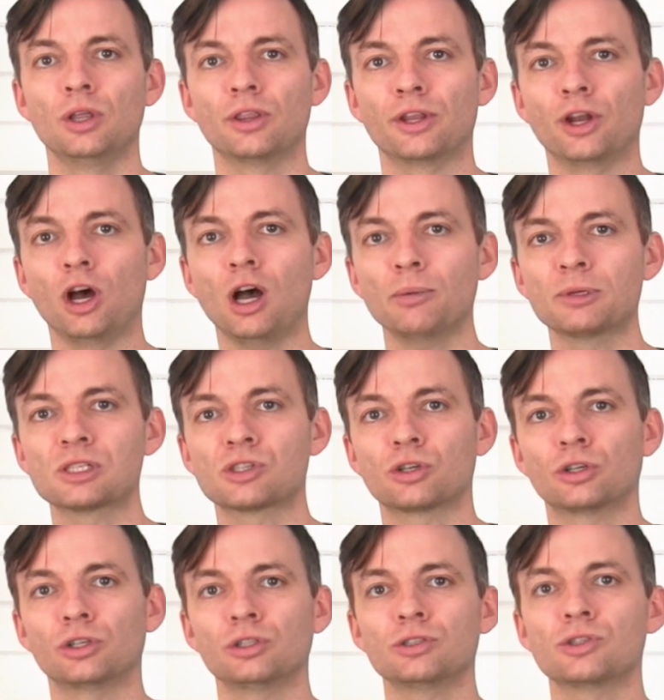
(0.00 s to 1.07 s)
the knob is
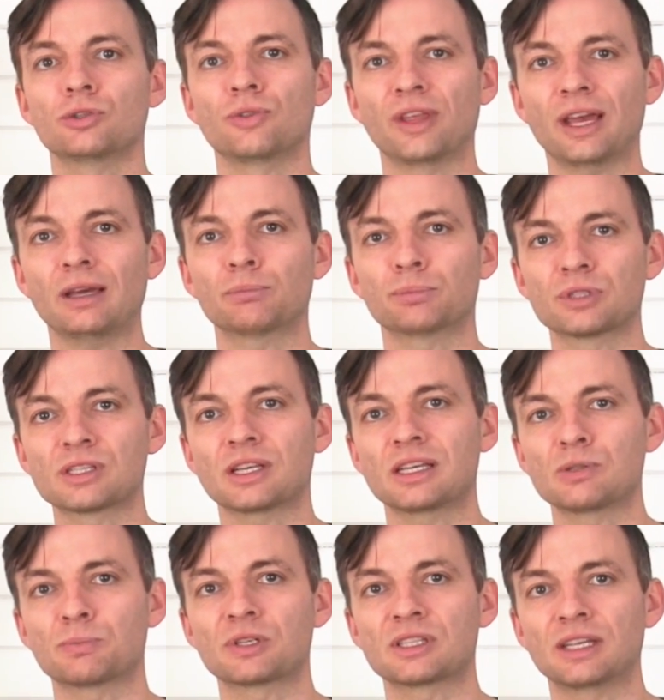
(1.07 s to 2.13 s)
turned to that
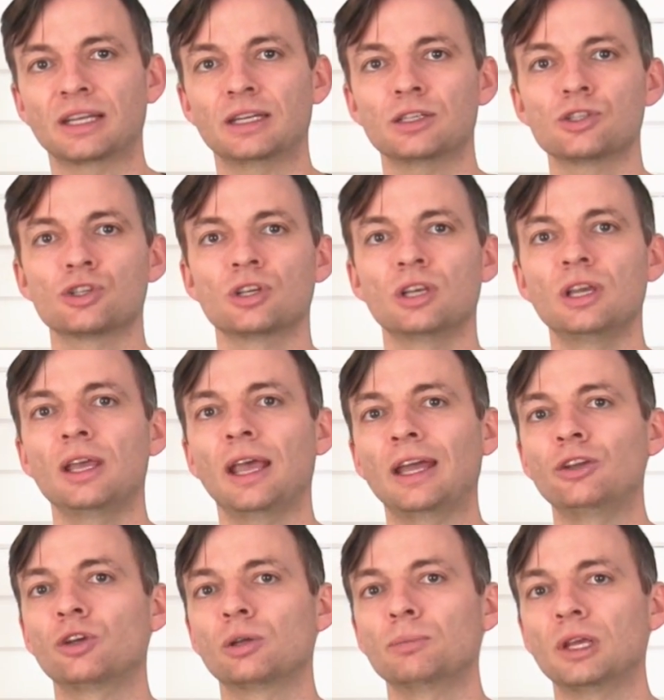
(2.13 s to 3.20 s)
precise percentage
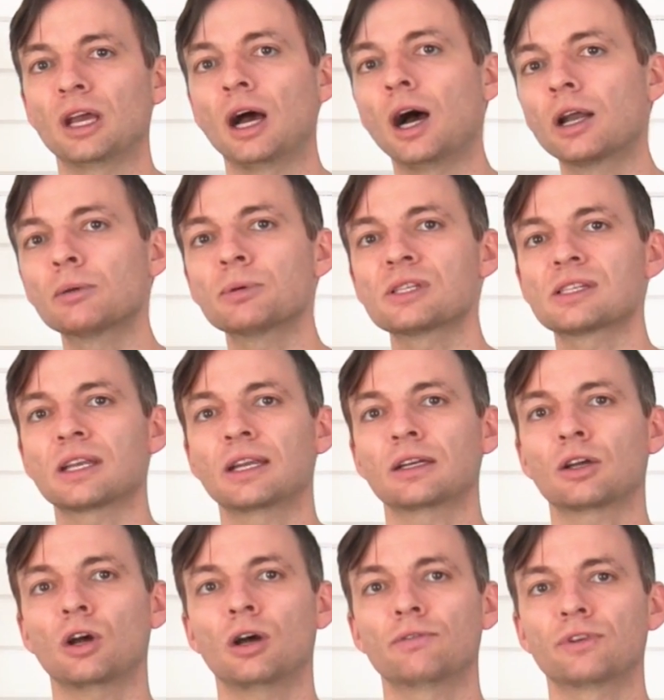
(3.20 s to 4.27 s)
and you can be
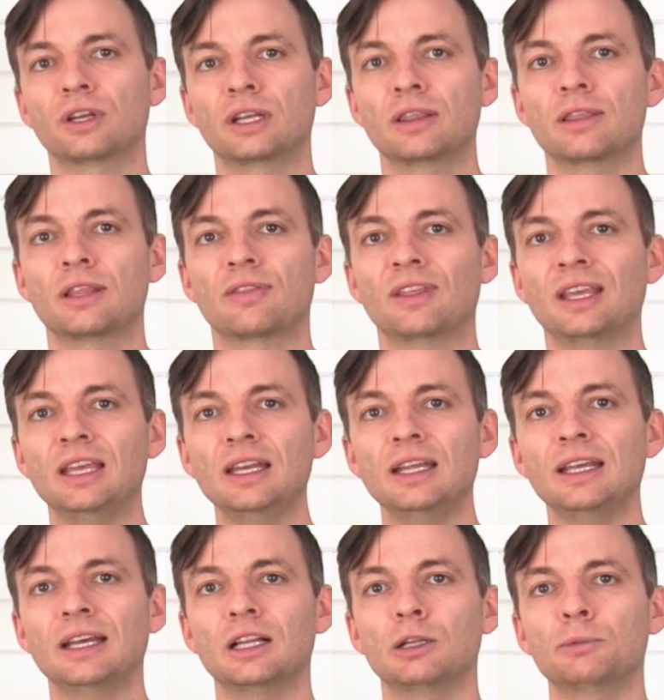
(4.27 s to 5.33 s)
100% confident that the
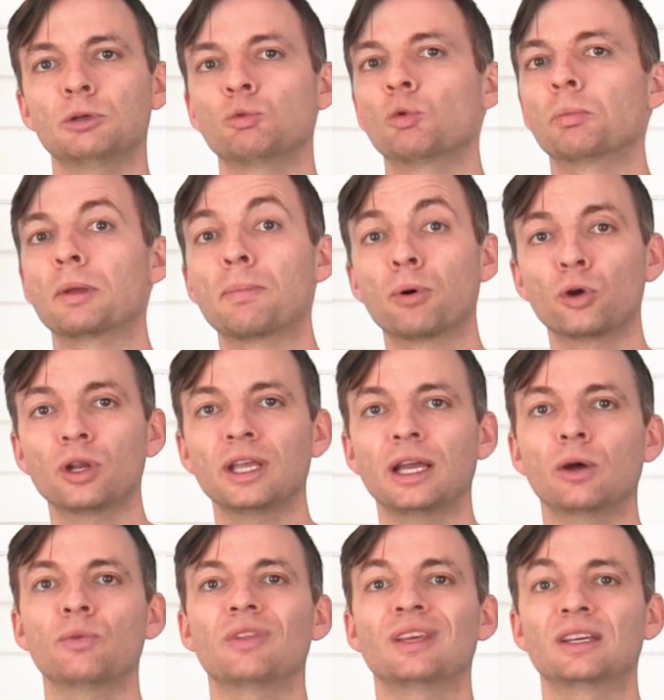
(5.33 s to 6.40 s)
heating element will be putting
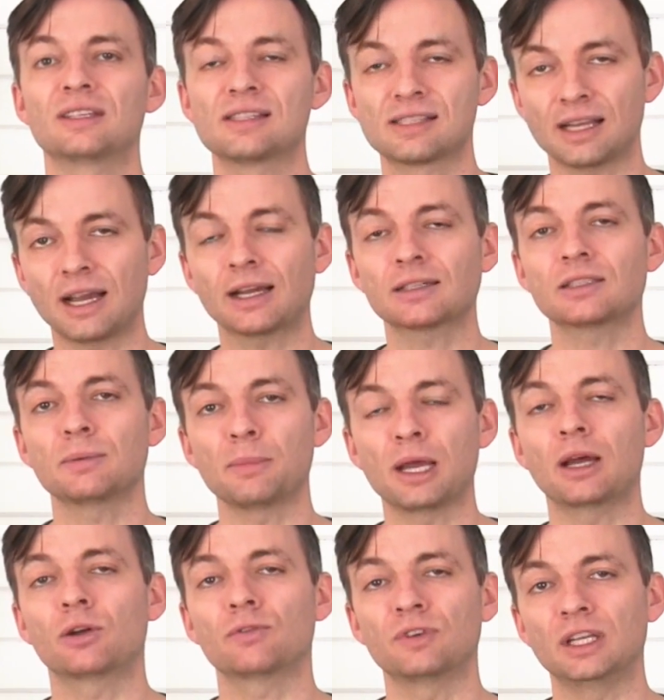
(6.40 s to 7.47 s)
out the exact
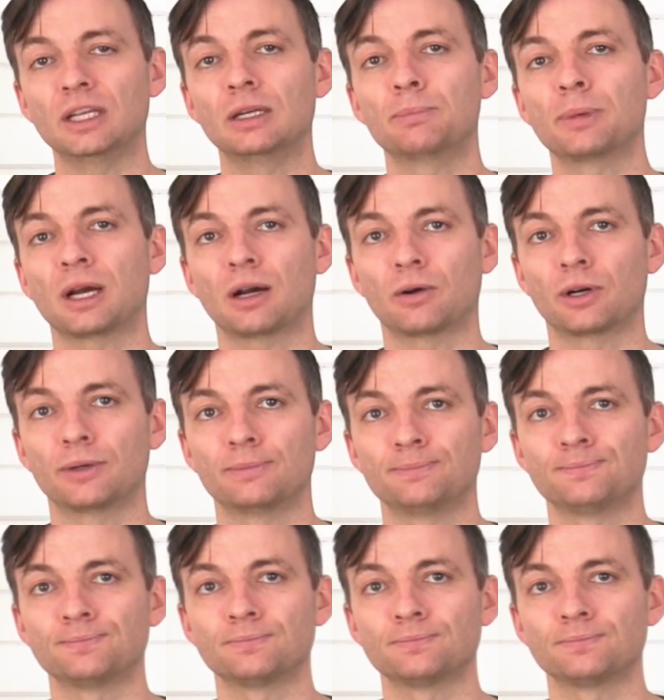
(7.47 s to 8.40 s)
amount of needed power.